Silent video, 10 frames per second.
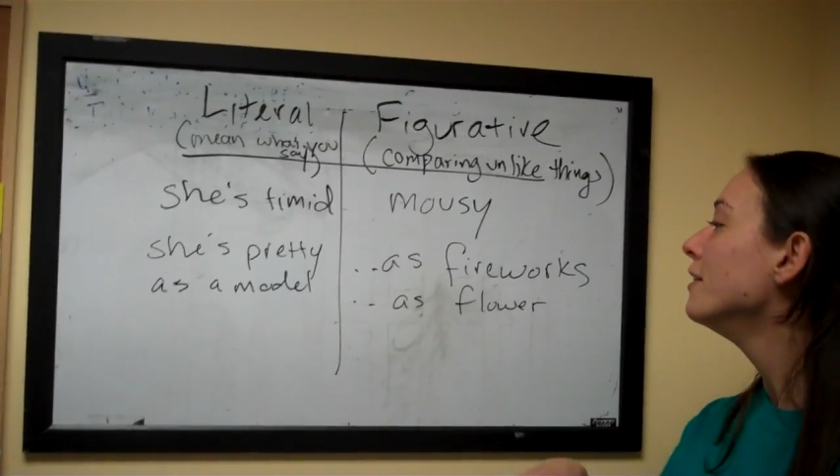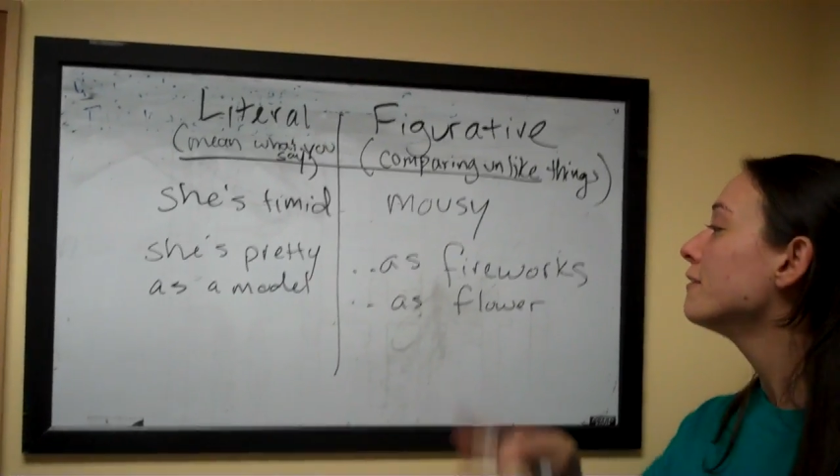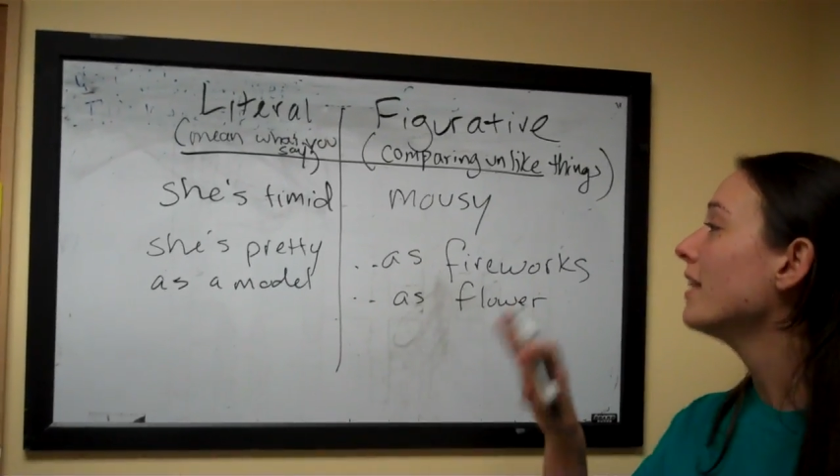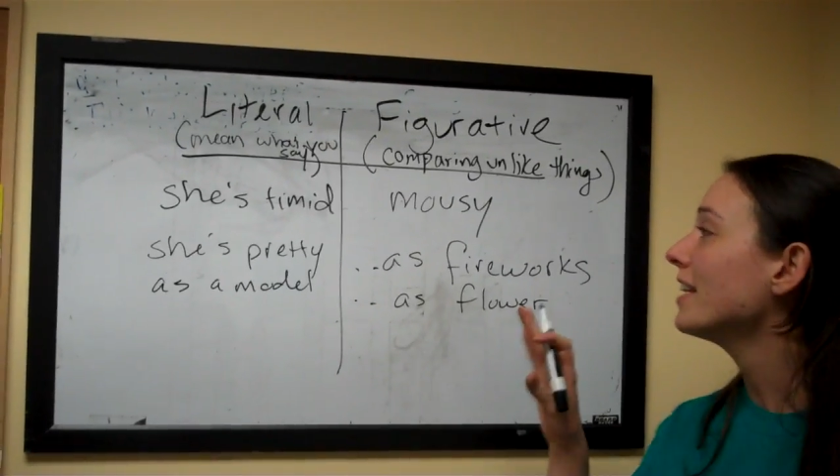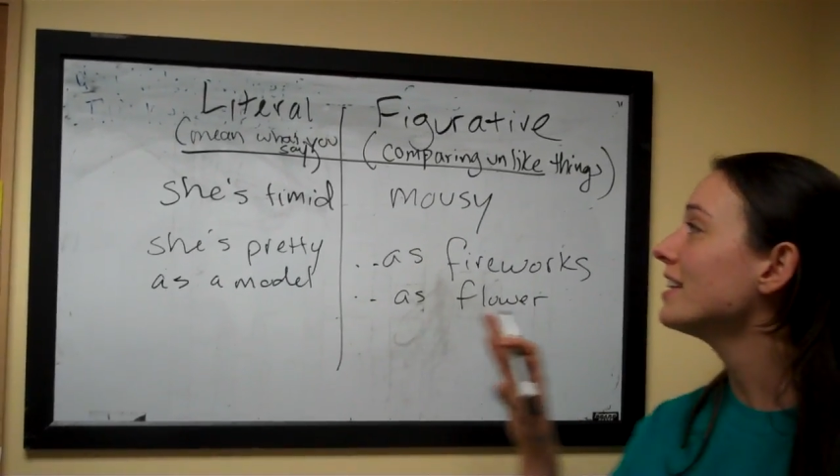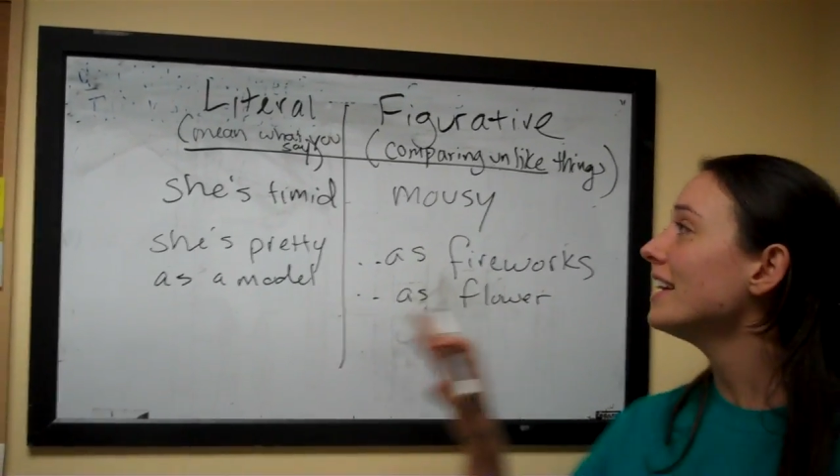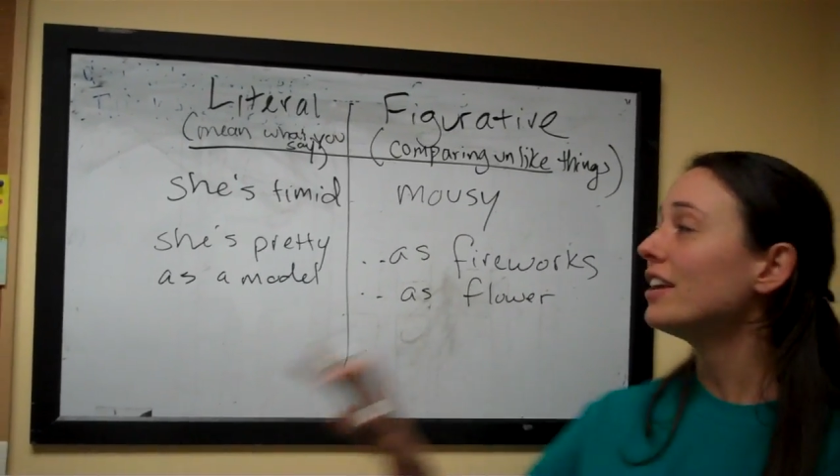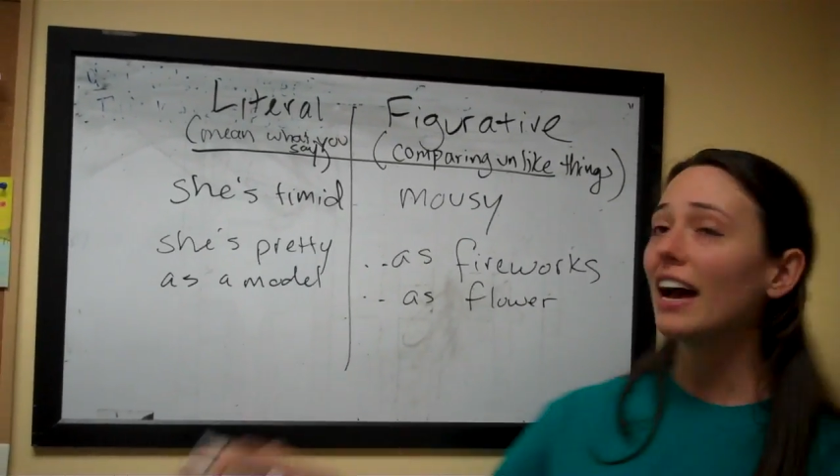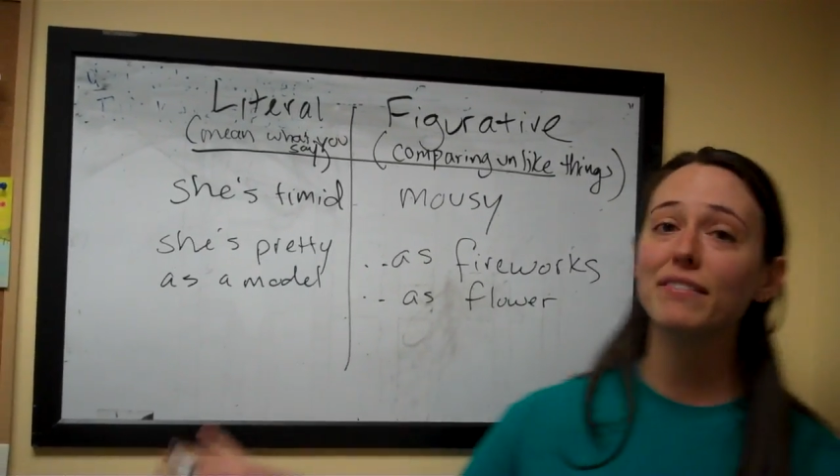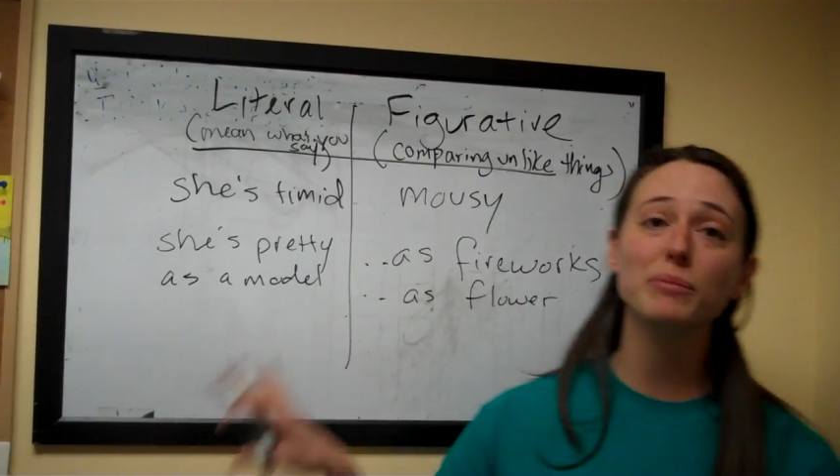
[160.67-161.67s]
Finally, you
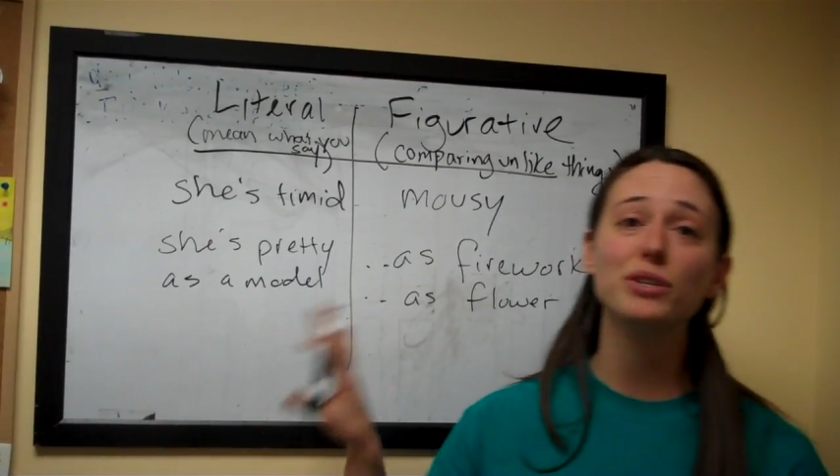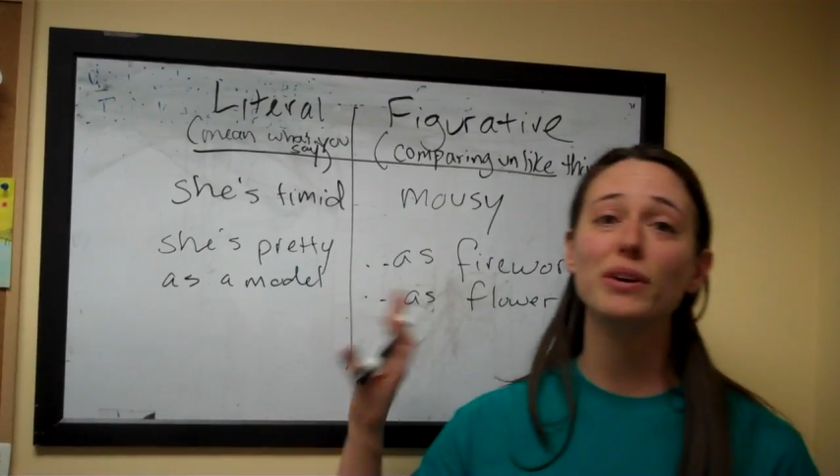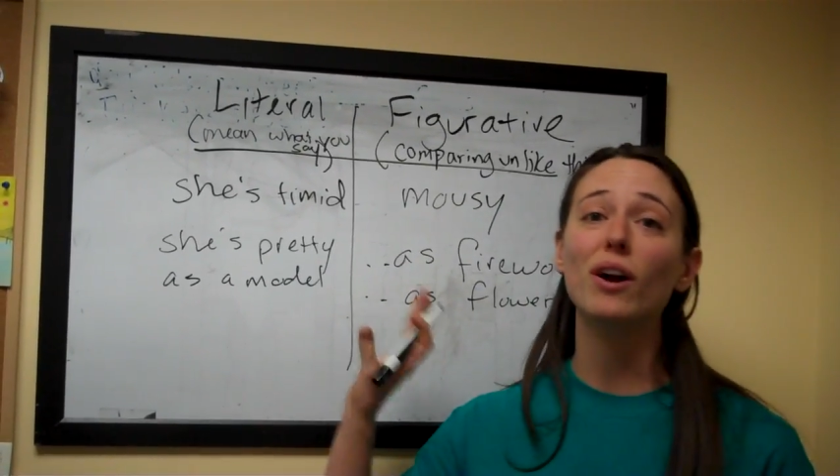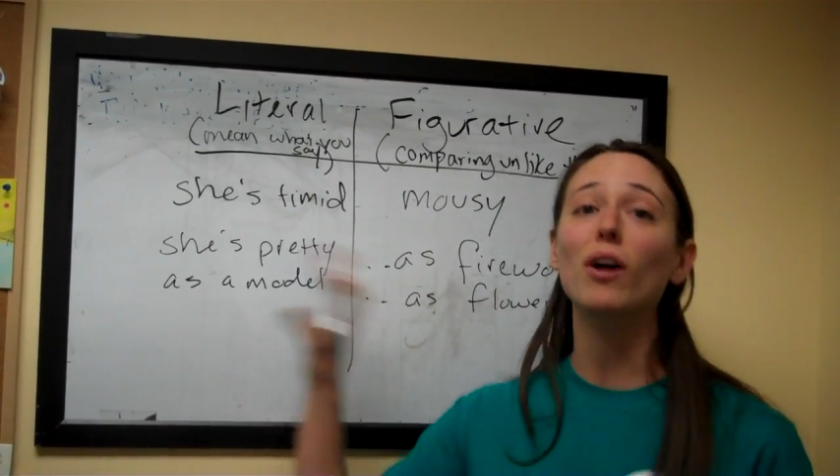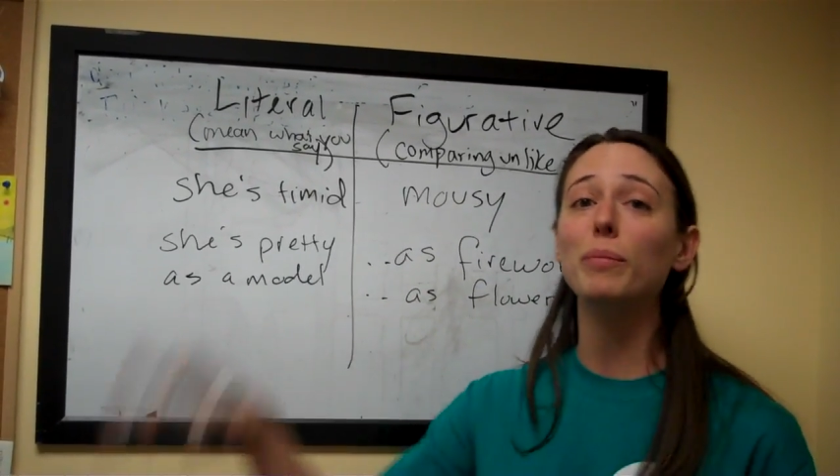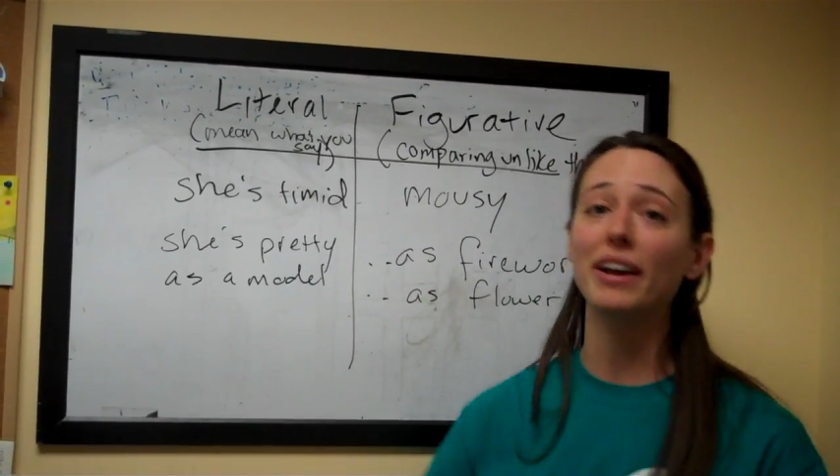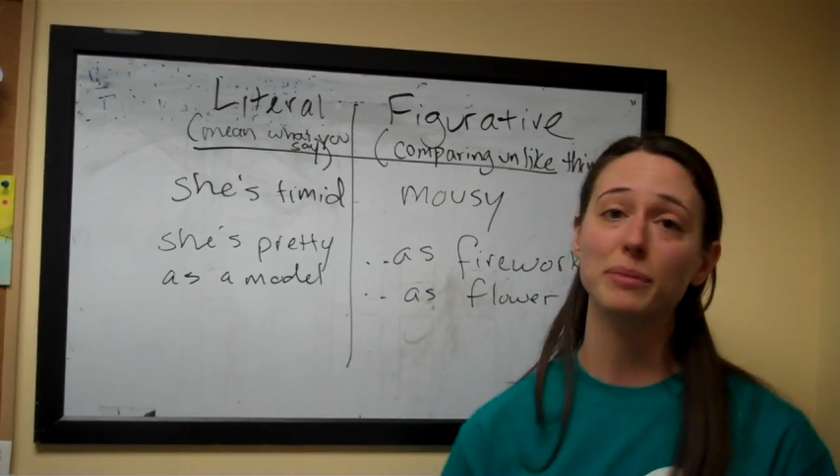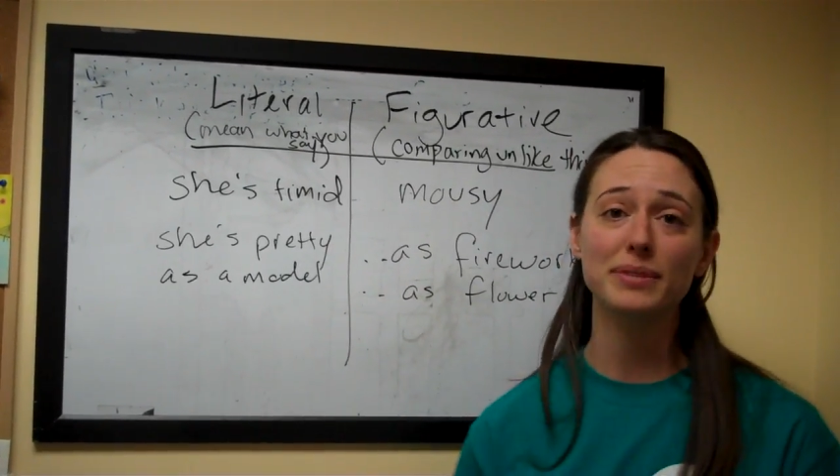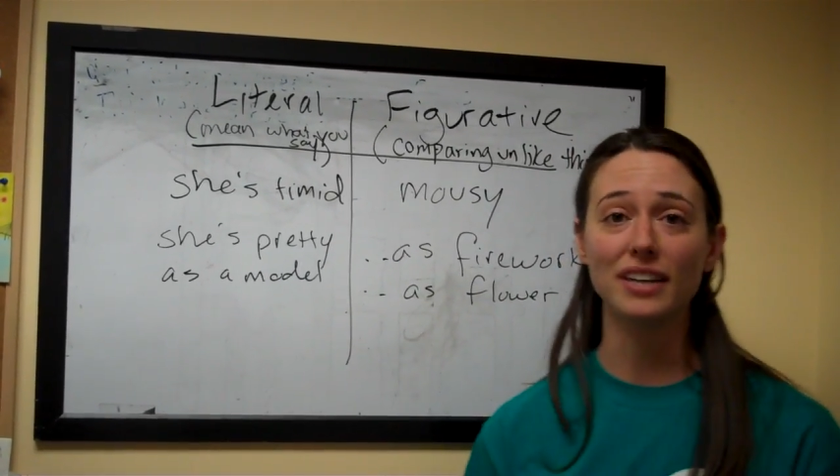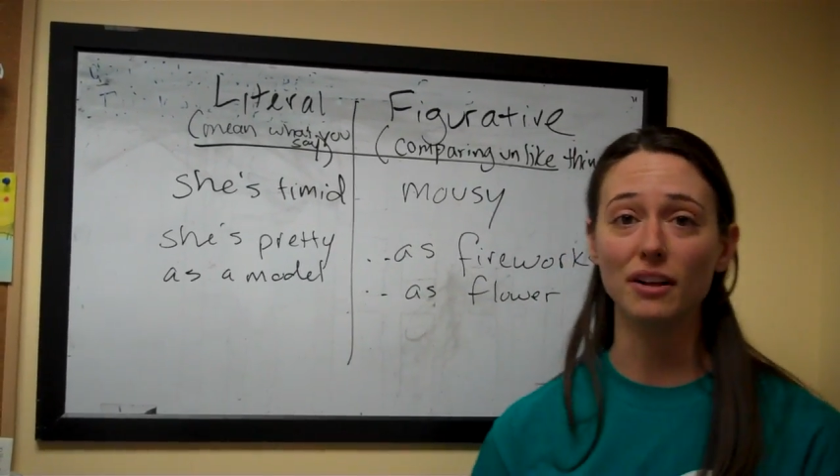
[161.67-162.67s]
have them do it all by
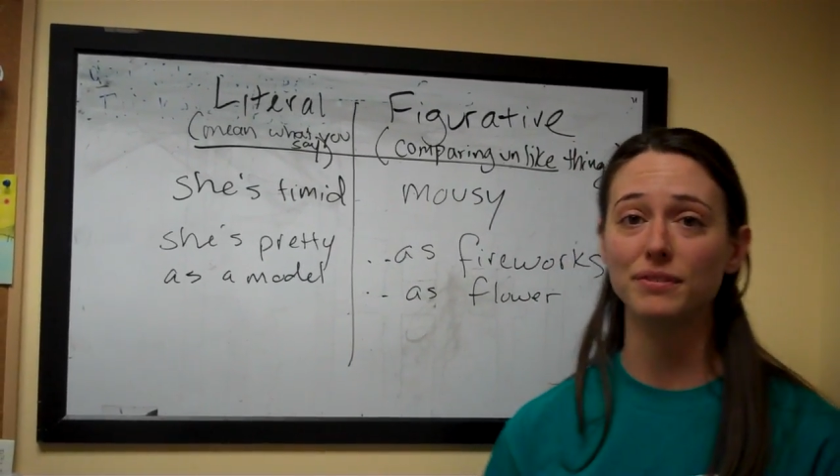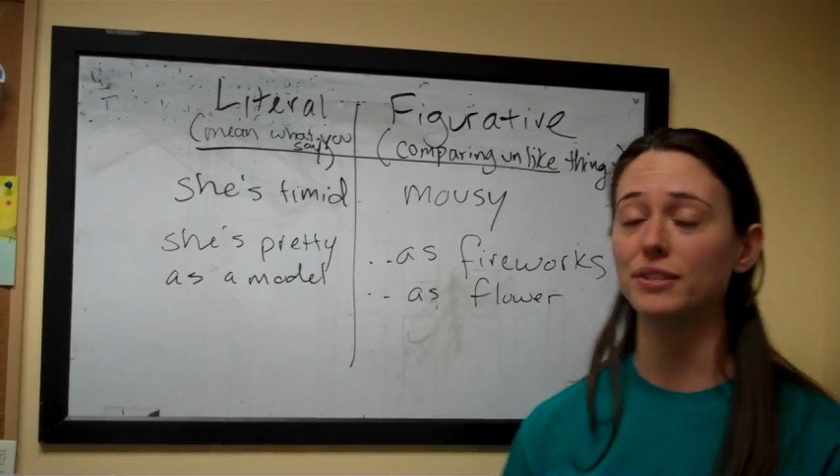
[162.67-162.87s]
themselves.